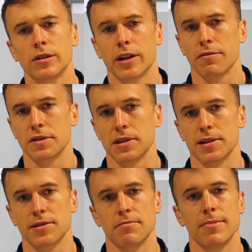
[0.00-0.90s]
nervous
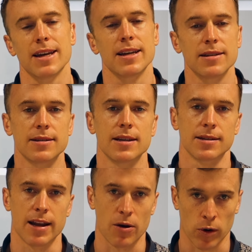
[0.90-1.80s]
system is this
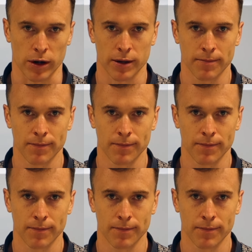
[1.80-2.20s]
network.